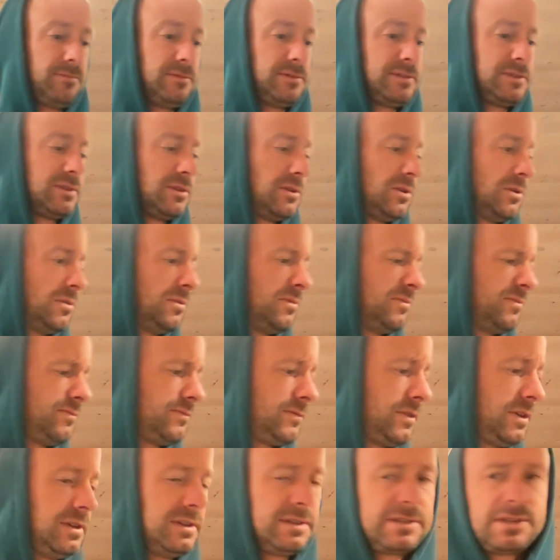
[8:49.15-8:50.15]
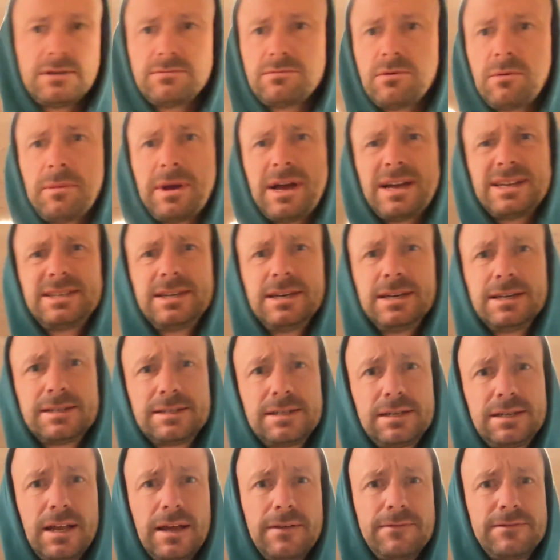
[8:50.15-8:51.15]
So in some of my
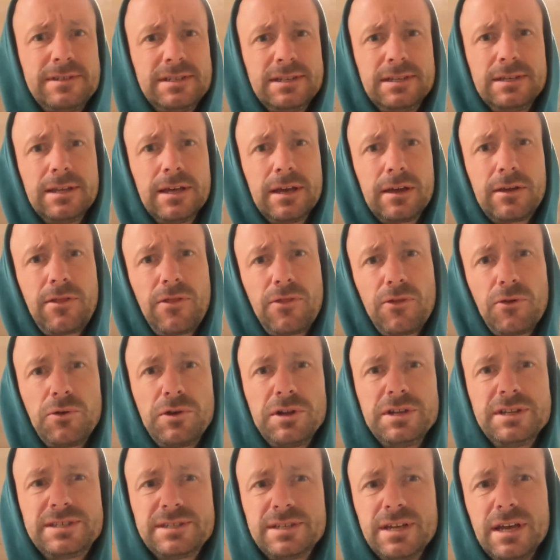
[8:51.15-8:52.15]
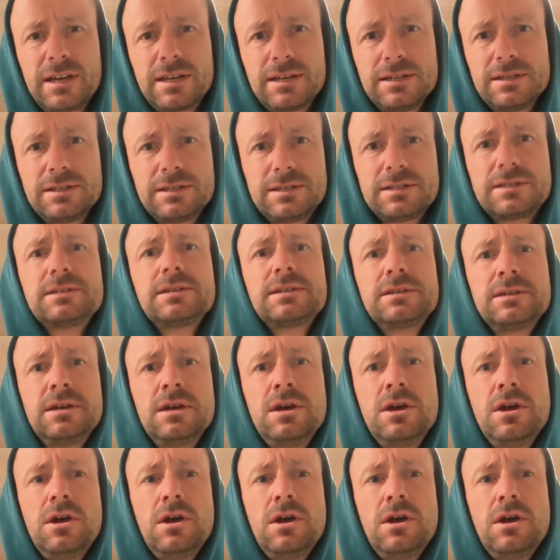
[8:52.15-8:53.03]
testing, I've seen like 30 seconds